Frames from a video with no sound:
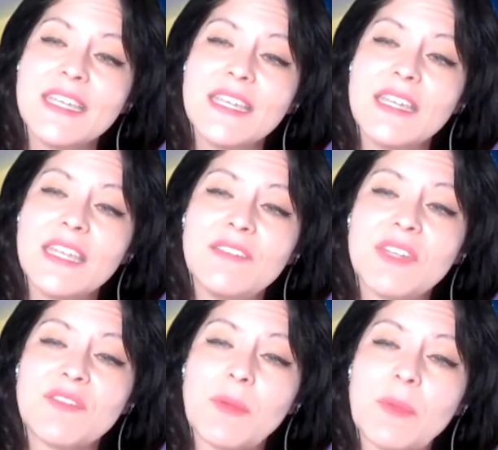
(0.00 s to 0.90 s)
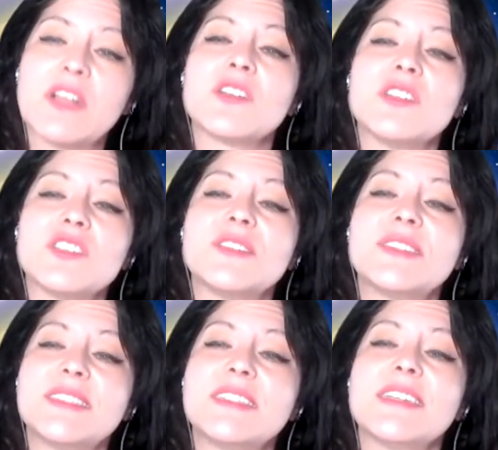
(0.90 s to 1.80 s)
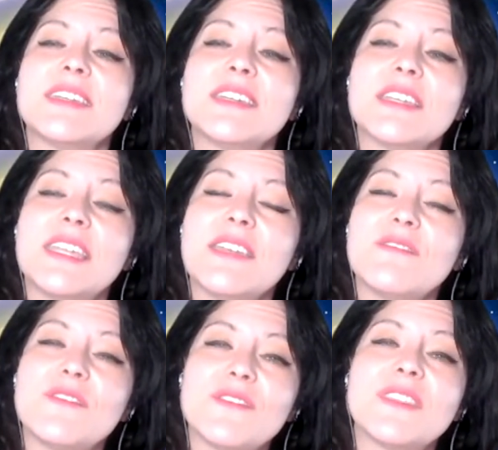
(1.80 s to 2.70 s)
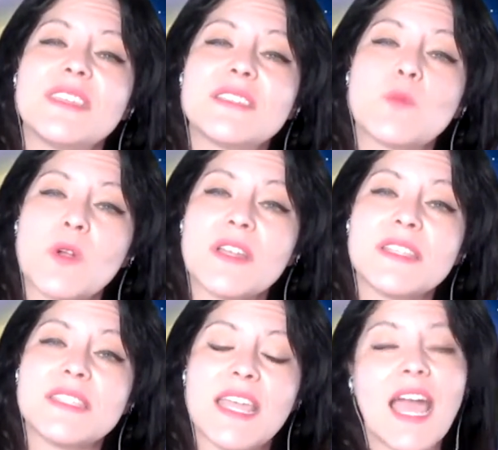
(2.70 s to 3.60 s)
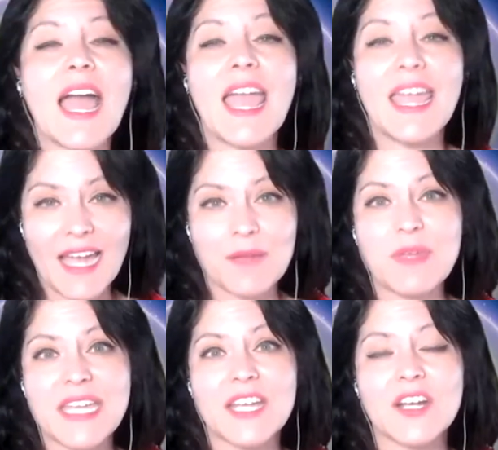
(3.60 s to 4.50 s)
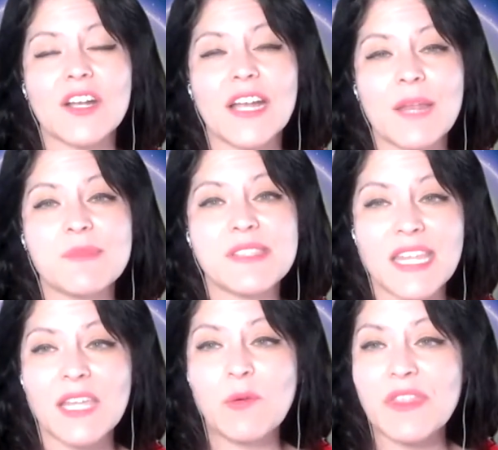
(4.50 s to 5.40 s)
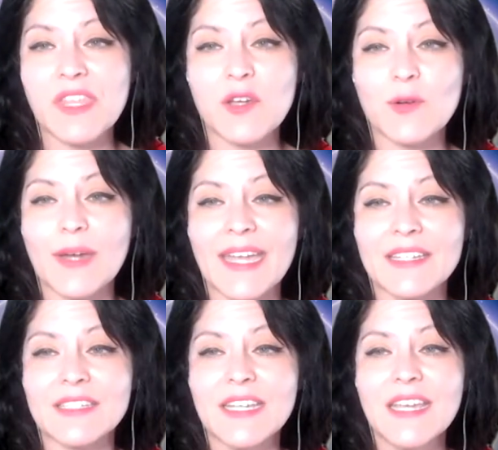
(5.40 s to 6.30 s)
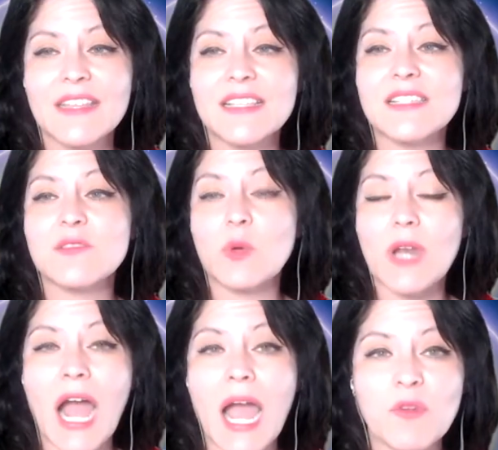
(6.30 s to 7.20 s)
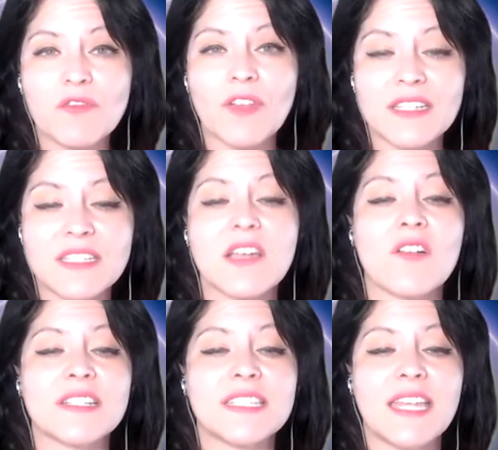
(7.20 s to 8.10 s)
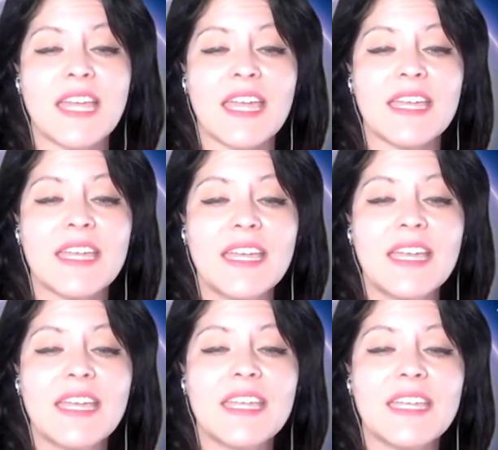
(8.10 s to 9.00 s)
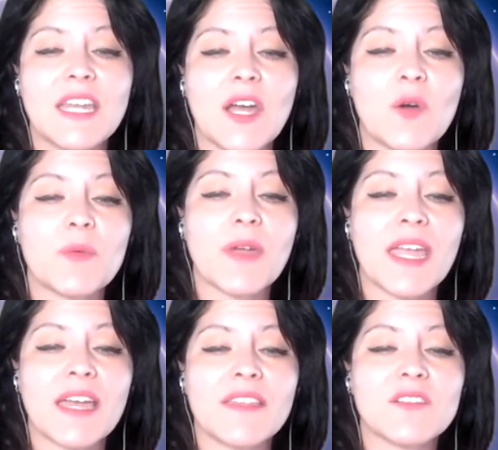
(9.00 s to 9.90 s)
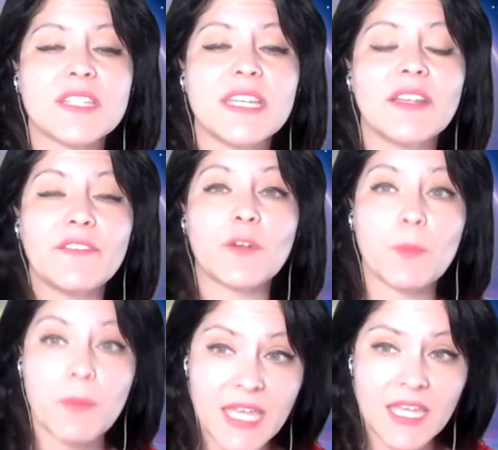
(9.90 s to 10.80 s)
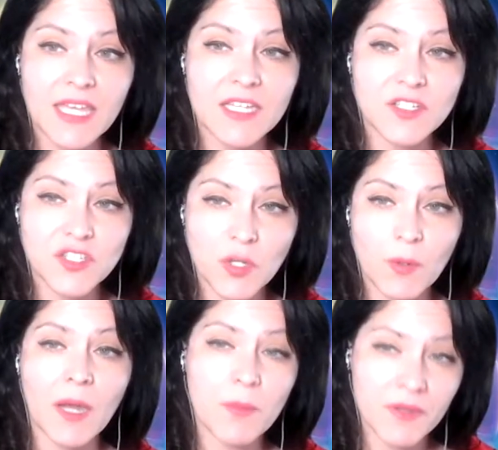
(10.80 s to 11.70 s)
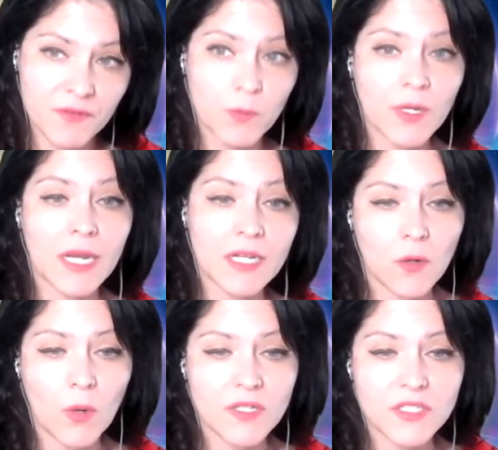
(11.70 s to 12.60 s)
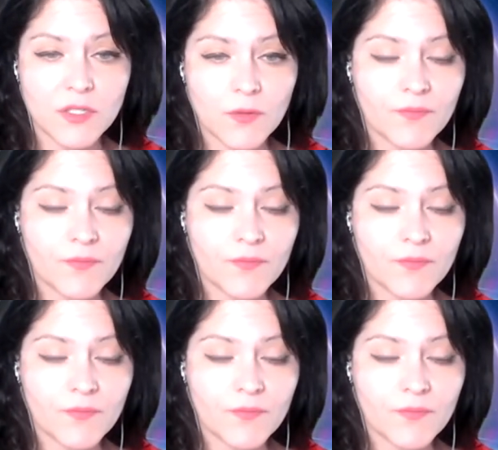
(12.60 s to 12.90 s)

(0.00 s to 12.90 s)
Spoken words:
even if I'm here to just give this word and say, hi, I'm here and I'm sitting with you, and this is what I'm reflecting on today, and there's healing for me in showing up even when I don't want to,